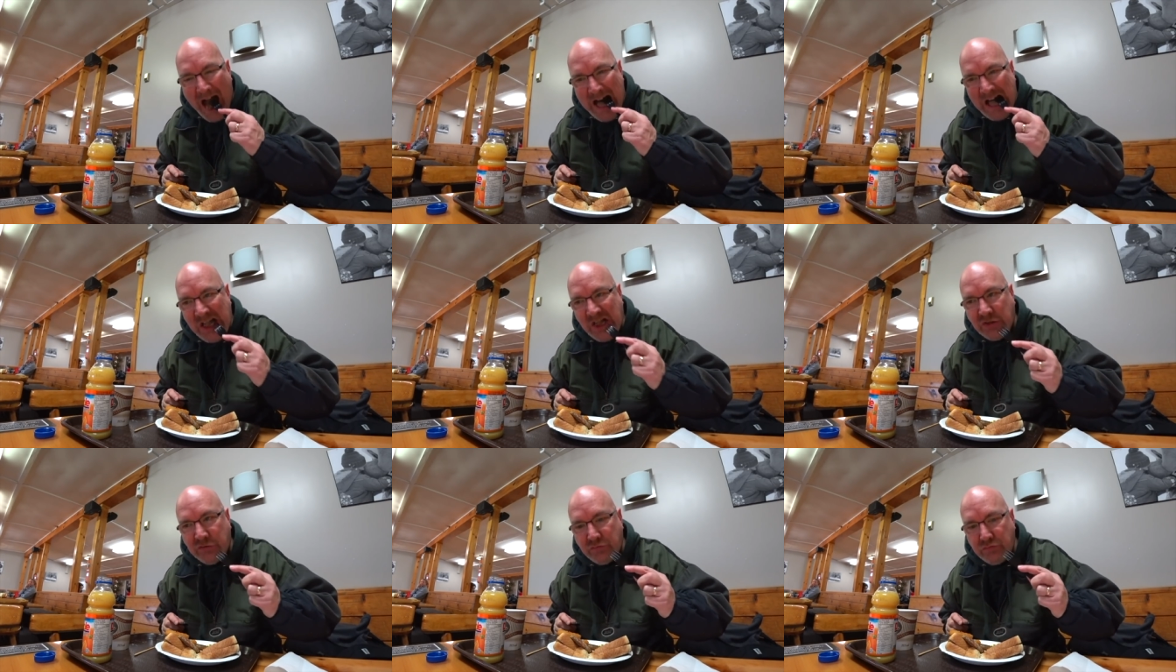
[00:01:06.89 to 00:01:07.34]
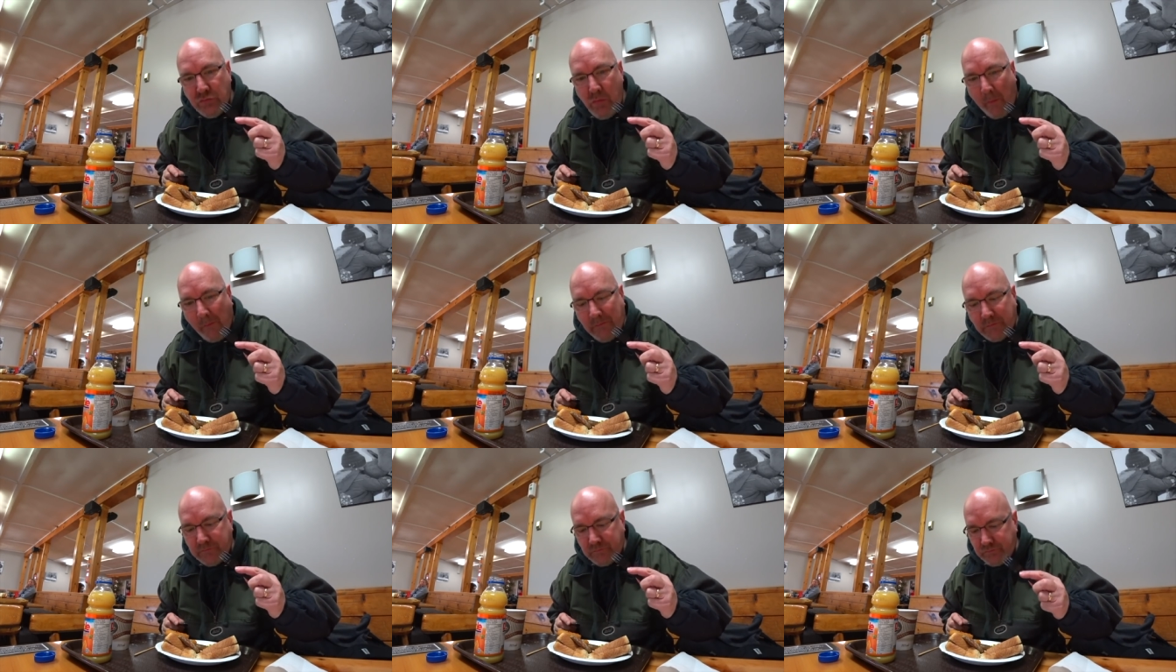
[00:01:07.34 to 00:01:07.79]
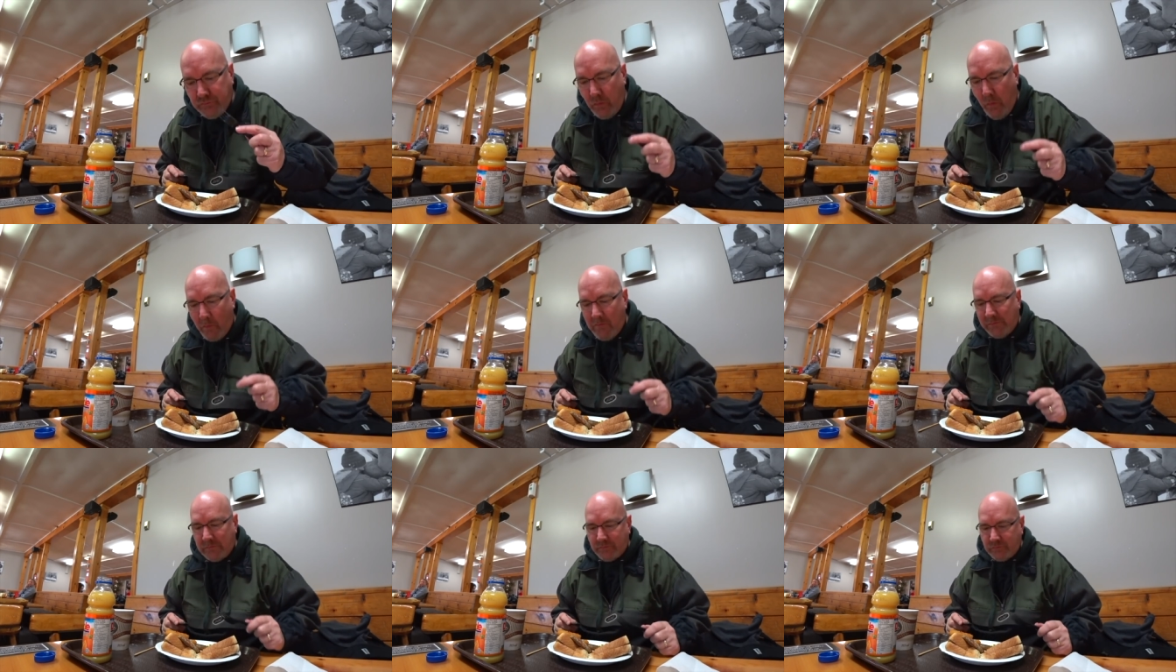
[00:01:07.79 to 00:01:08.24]
And then,
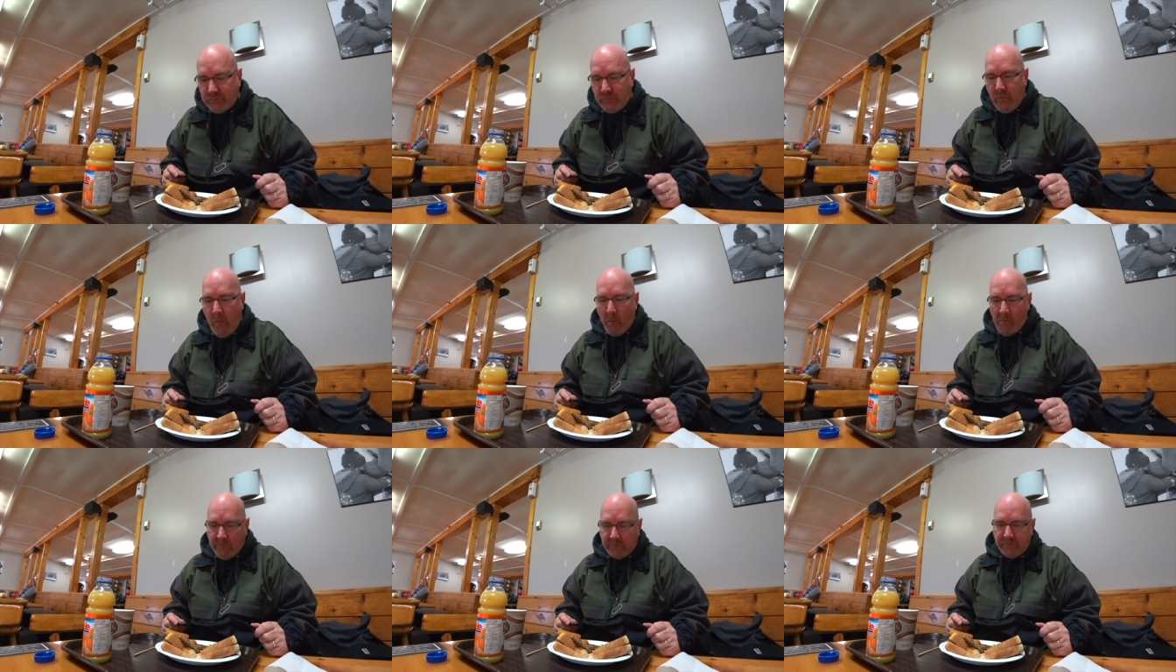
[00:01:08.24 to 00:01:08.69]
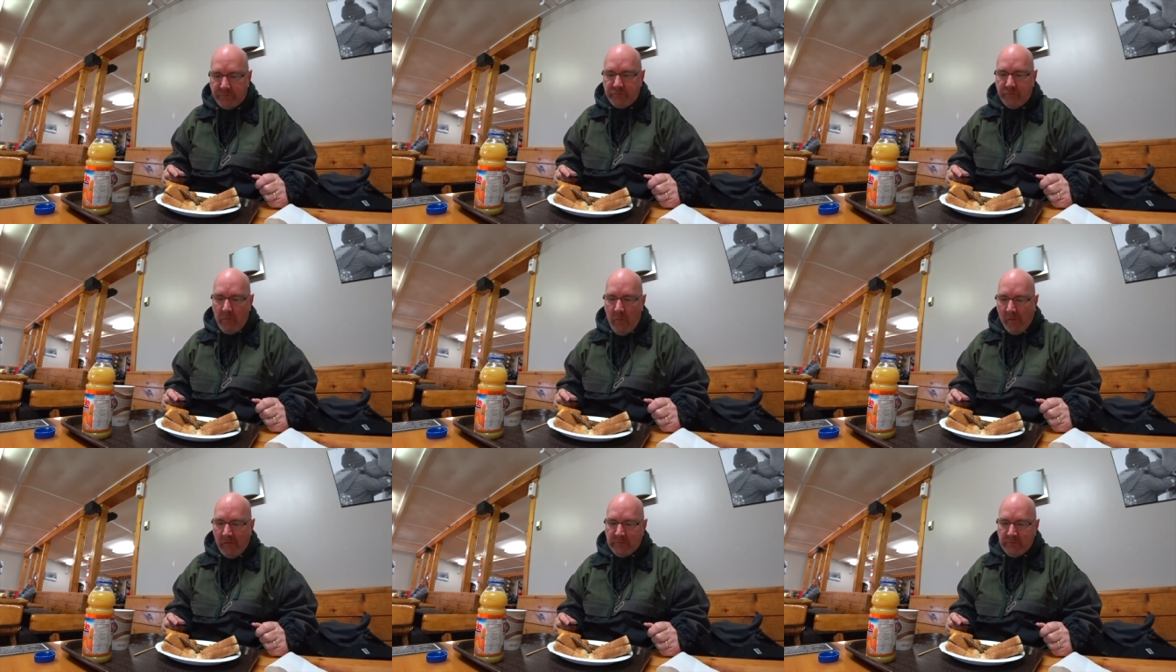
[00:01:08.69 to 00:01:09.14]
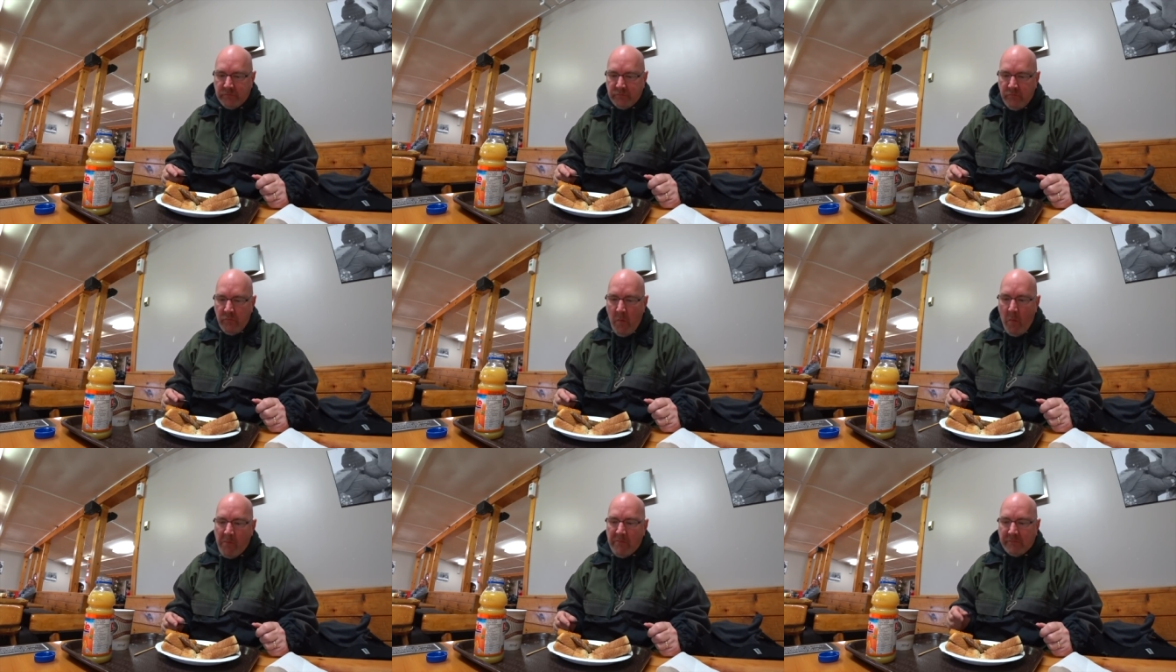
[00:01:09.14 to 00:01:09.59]
uh, because he's there and there's
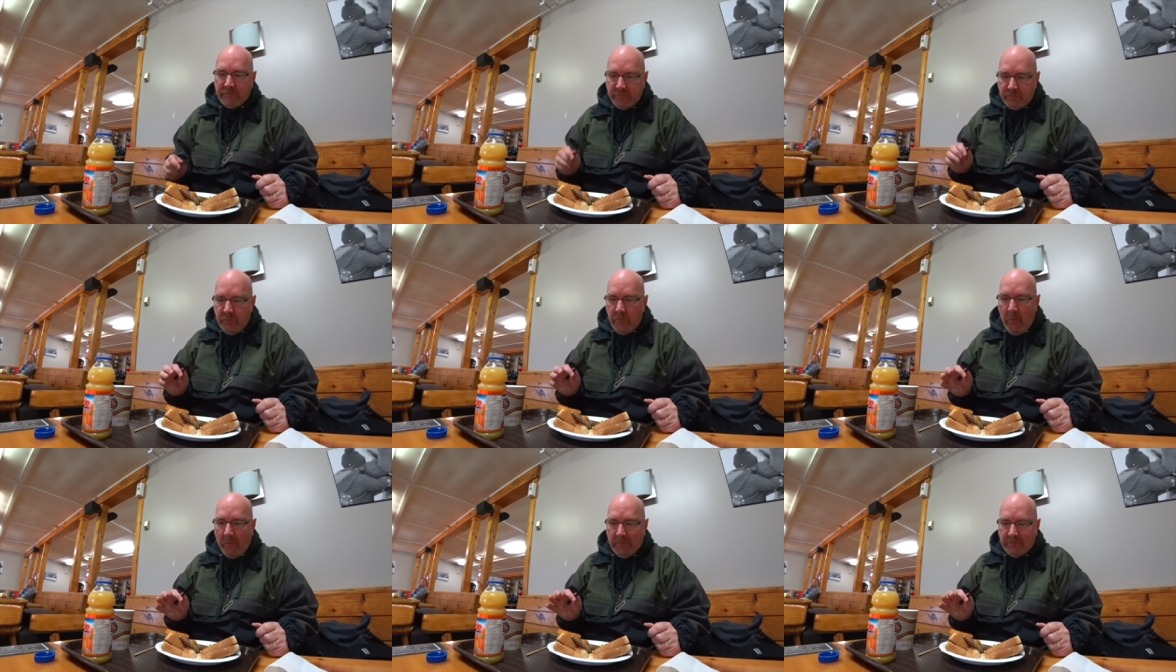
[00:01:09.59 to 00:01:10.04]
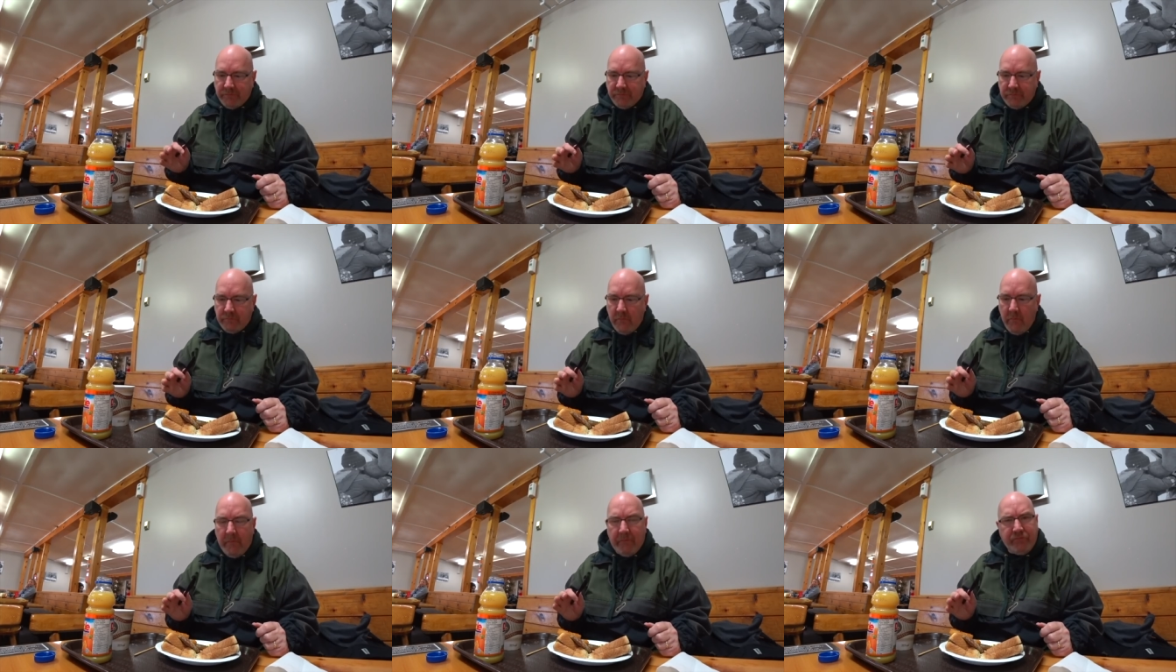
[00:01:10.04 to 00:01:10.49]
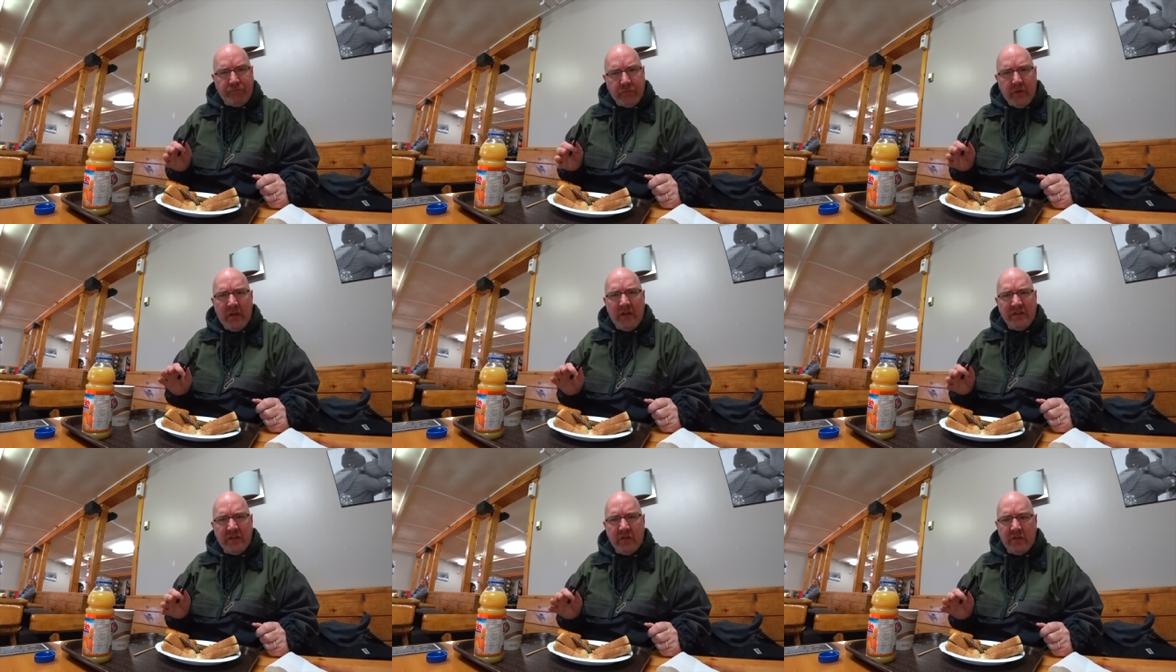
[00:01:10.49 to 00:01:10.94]
not a lot of people around,
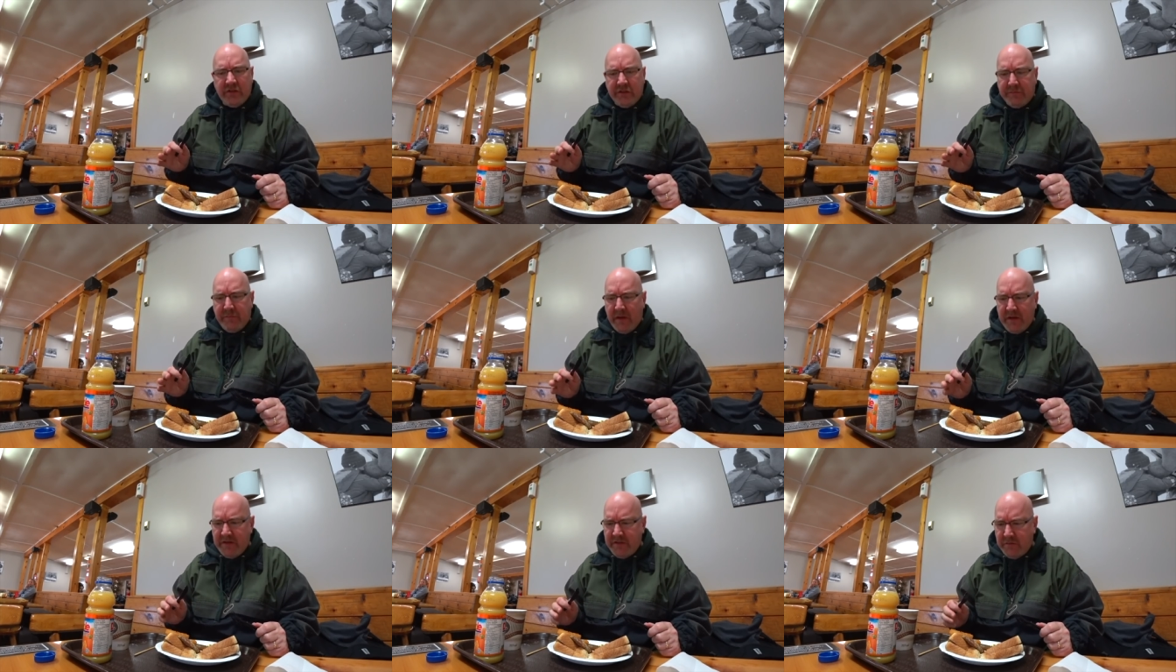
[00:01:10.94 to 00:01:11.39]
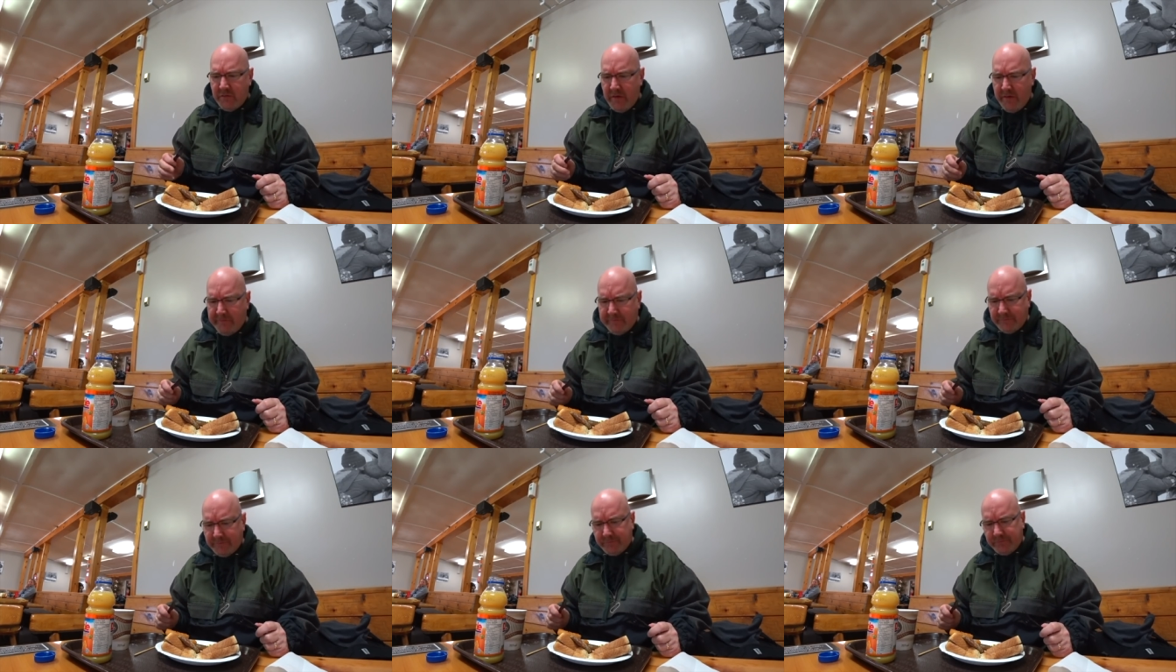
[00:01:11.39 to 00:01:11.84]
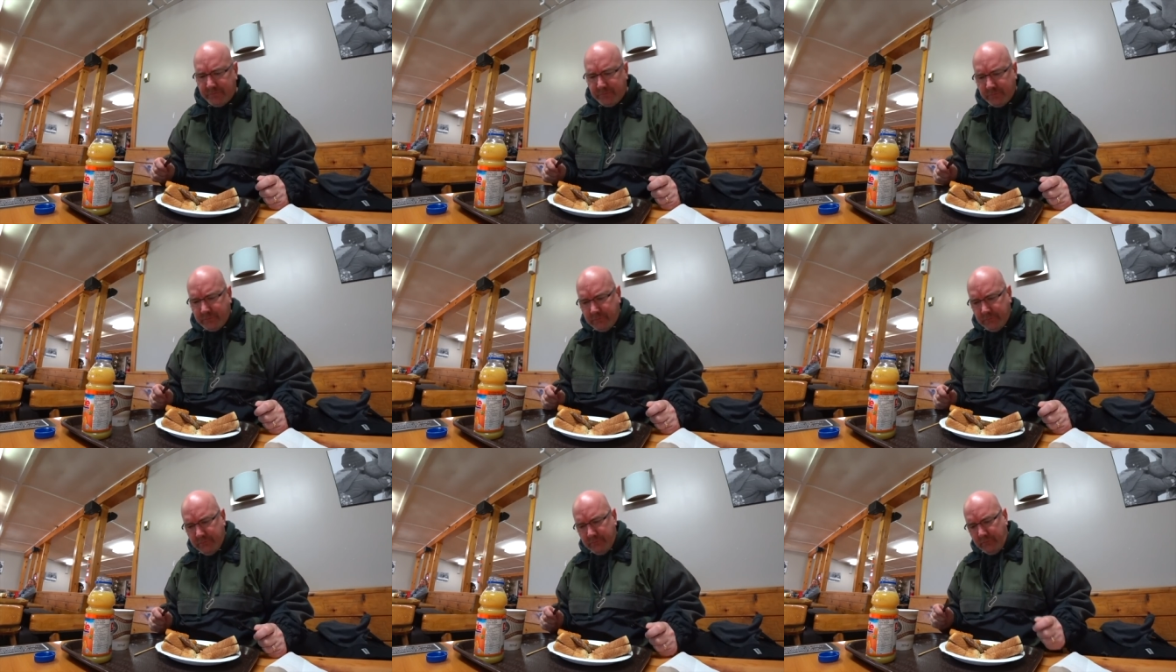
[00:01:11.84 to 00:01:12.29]
he's setting up a, a
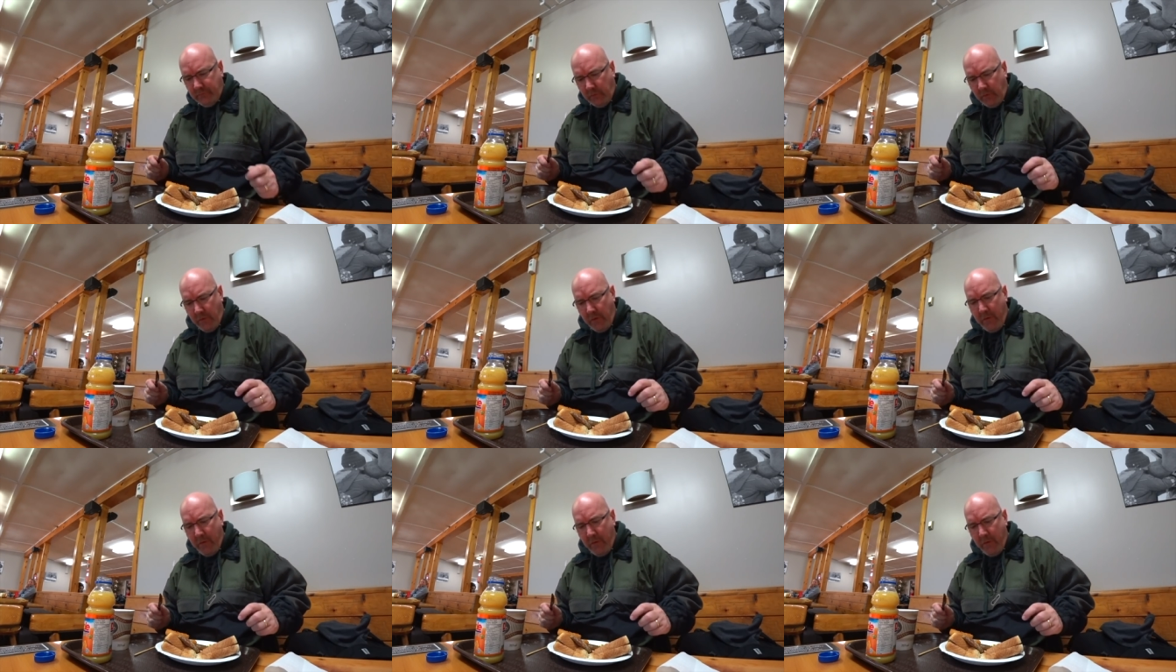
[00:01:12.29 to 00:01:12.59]
camera with